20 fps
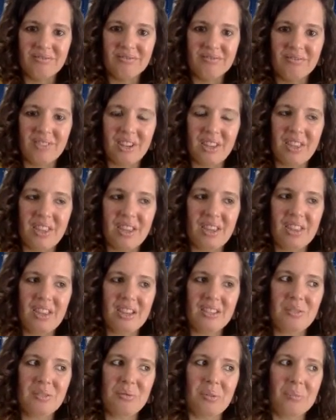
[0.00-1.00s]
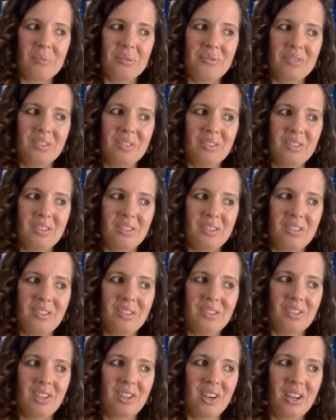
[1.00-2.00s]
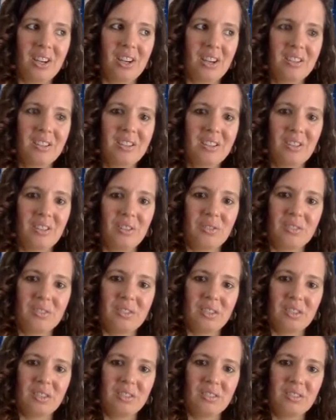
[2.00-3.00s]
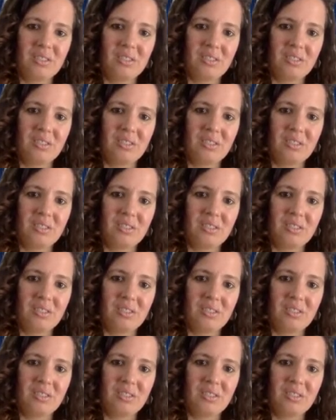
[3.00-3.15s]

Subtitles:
I think that's when we've really got to check ourselves as.